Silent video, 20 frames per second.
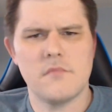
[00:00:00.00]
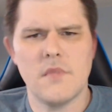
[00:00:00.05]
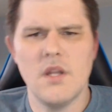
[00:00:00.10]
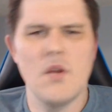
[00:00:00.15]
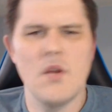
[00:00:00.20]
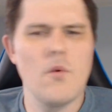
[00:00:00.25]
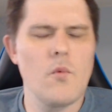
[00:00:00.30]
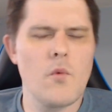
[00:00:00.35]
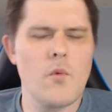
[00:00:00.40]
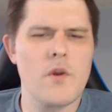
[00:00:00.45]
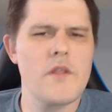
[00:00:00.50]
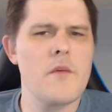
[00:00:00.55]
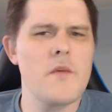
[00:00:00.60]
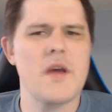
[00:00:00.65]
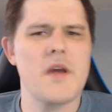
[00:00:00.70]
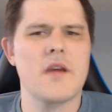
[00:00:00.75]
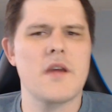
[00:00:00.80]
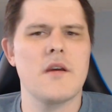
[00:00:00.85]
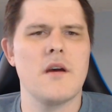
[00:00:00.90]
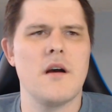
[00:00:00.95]
Where they
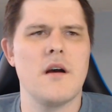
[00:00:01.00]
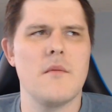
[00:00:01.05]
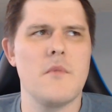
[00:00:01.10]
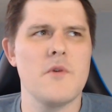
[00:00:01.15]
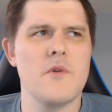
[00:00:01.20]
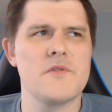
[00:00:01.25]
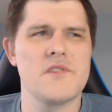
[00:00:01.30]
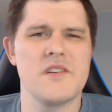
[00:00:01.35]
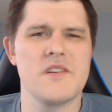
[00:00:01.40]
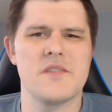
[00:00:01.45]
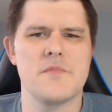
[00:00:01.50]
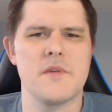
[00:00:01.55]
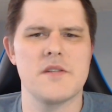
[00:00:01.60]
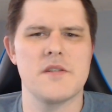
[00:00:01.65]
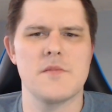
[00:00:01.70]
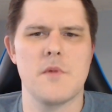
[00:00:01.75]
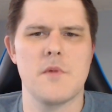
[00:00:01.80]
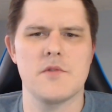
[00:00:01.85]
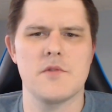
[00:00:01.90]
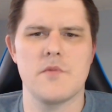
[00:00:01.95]
make mostly it's been
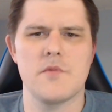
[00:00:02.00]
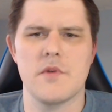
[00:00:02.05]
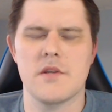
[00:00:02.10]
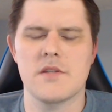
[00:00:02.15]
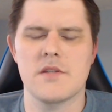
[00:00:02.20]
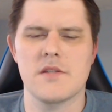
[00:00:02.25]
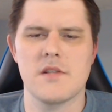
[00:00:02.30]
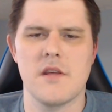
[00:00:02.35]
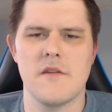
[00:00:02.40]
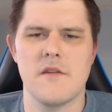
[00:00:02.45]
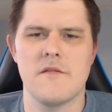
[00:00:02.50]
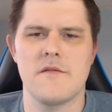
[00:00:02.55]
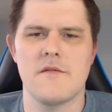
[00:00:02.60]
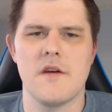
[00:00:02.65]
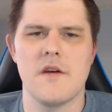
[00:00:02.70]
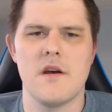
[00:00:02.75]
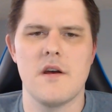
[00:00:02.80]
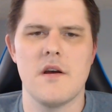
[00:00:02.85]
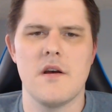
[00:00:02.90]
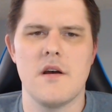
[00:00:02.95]
small tweaks. They've
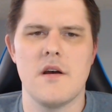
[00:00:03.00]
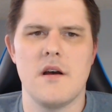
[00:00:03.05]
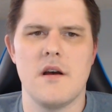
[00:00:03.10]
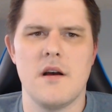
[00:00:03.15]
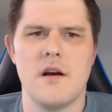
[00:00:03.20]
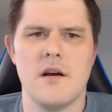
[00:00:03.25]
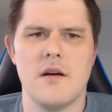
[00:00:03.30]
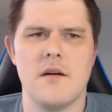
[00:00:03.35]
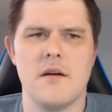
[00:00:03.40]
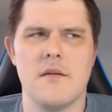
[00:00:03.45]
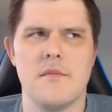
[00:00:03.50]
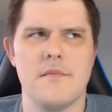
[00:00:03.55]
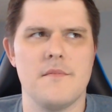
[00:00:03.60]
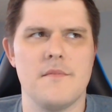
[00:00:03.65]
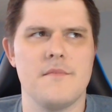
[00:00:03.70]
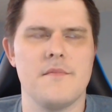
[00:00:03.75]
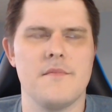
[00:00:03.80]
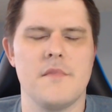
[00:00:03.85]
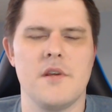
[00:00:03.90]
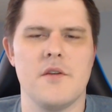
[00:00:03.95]
you
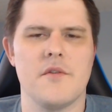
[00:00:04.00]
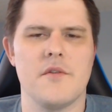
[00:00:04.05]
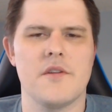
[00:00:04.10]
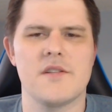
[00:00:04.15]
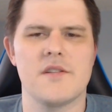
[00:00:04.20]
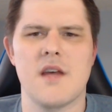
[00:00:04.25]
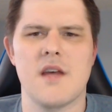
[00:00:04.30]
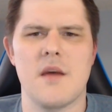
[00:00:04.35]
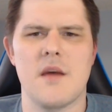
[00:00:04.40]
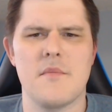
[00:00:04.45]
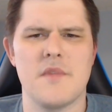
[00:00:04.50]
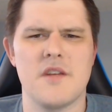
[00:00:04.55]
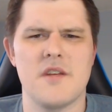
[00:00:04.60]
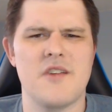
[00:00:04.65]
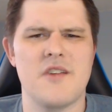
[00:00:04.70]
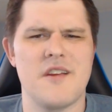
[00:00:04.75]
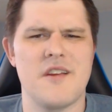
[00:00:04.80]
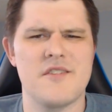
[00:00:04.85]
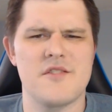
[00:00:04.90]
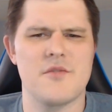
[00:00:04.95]
know, this time they
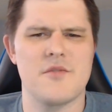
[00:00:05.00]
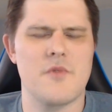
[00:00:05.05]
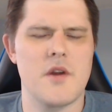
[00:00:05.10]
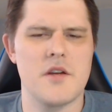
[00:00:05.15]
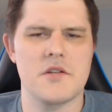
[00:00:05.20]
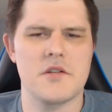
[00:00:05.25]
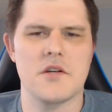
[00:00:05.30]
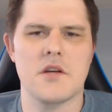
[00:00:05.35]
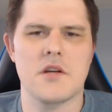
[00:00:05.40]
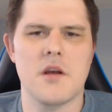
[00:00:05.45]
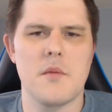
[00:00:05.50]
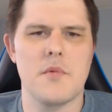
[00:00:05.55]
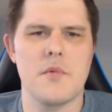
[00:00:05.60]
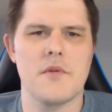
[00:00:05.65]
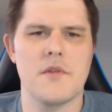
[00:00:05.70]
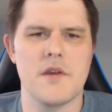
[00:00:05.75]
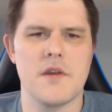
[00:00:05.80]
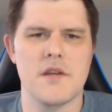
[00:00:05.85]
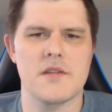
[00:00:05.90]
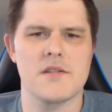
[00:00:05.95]
changed the range on a couple
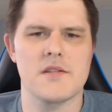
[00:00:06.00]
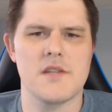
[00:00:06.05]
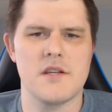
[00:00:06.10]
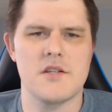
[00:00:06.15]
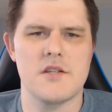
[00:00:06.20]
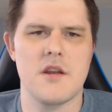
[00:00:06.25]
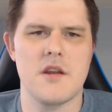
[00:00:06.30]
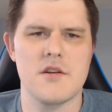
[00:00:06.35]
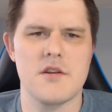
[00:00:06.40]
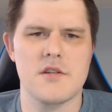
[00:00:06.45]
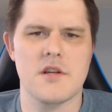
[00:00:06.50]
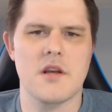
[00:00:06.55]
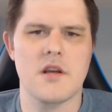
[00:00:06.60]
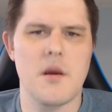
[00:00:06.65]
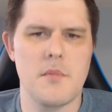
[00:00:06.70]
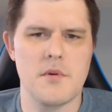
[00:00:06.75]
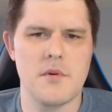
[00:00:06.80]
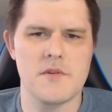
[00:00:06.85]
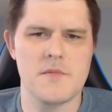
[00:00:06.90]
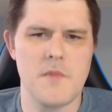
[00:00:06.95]
things. They changed a
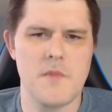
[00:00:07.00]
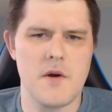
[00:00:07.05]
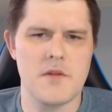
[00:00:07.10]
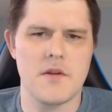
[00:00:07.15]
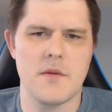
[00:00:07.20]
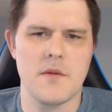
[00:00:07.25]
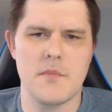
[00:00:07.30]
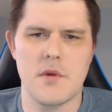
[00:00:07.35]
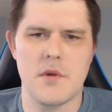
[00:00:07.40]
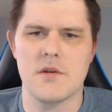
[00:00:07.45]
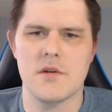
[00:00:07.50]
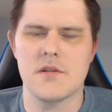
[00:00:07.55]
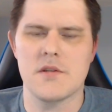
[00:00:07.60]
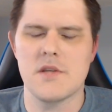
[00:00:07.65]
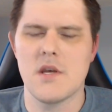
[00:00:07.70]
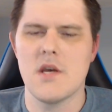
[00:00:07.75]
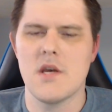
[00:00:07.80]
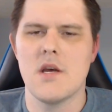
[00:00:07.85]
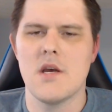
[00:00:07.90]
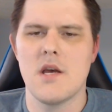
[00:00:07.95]
couple small numbers,
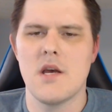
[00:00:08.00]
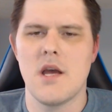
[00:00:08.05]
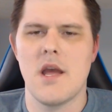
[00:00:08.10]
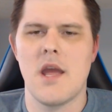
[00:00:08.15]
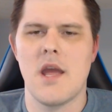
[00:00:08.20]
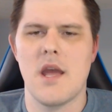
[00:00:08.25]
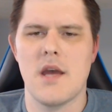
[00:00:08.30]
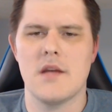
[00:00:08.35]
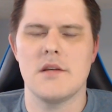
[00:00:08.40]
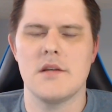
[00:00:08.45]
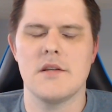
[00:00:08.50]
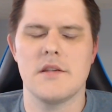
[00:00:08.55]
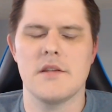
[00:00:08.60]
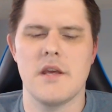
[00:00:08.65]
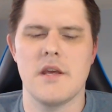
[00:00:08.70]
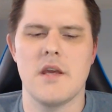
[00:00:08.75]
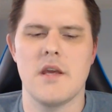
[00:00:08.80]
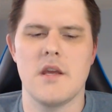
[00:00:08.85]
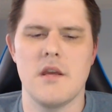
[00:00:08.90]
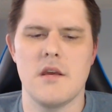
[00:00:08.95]
and
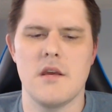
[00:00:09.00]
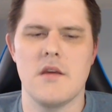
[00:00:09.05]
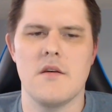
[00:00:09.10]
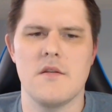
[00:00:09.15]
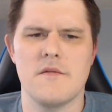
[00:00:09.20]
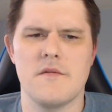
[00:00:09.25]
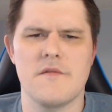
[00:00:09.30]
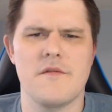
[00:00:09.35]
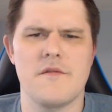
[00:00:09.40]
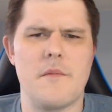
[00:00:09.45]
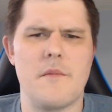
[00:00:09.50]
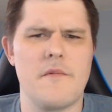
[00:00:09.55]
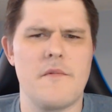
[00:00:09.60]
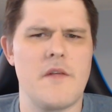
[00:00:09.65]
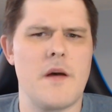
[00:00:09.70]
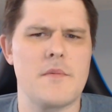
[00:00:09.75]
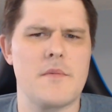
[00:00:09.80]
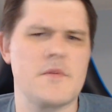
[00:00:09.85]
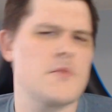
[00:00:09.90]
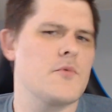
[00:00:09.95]
they
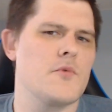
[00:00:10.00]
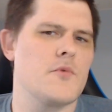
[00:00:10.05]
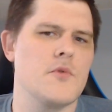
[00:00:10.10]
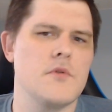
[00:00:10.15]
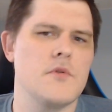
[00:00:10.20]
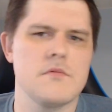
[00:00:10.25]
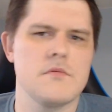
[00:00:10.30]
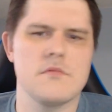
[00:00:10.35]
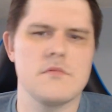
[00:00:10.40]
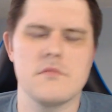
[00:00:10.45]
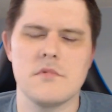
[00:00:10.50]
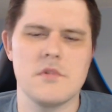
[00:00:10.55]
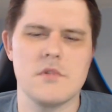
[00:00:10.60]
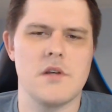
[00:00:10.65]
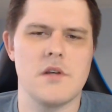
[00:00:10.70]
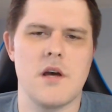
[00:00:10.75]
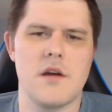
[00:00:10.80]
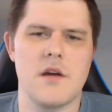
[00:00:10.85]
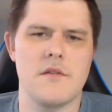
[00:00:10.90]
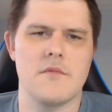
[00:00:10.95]
flip-flopped a rule
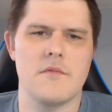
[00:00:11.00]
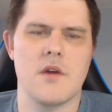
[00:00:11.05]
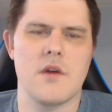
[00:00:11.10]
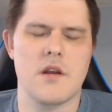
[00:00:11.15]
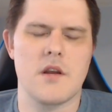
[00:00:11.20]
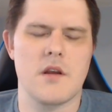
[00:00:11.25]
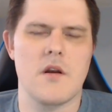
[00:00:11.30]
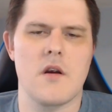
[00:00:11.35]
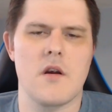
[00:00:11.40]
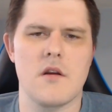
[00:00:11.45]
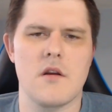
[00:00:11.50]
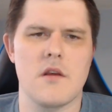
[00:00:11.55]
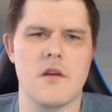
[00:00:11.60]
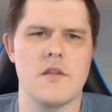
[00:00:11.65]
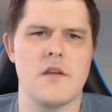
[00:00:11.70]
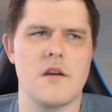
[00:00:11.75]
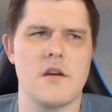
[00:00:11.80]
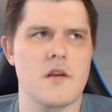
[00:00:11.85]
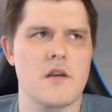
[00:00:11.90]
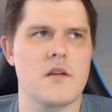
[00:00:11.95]
on a card, and
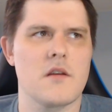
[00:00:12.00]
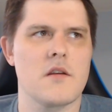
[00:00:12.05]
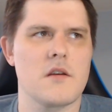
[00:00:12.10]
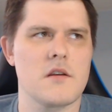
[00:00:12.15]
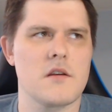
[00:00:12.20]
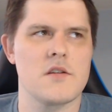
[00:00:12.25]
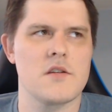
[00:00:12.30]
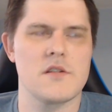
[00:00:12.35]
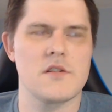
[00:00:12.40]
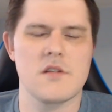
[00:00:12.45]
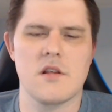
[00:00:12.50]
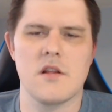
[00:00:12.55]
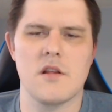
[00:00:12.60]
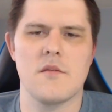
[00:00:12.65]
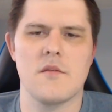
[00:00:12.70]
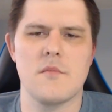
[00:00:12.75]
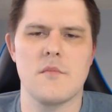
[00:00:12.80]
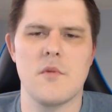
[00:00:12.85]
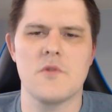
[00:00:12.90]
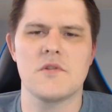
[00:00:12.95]
then it just
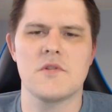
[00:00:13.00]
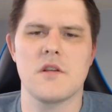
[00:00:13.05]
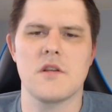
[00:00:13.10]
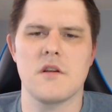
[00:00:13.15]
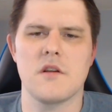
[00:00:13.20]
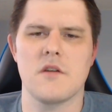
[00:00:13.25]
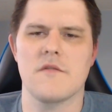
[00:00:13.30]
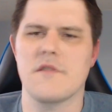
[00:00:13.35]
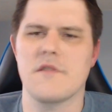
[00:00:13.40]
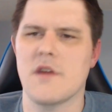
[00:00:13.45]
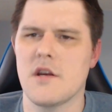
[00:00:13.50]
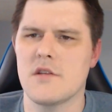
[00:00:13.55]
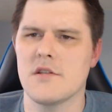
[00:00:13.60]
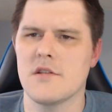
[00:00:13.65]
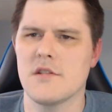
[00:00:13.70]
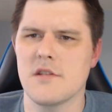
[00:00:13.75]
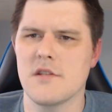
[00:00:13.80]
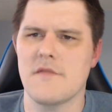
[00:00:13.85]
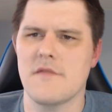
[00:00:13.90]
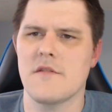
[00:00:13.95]
mostly
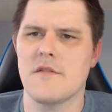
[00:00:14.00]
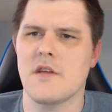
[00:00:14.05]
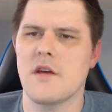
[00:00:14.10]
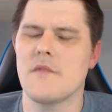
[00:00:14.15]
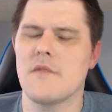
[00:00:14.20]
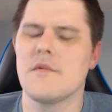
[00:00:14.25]
clarifications after that.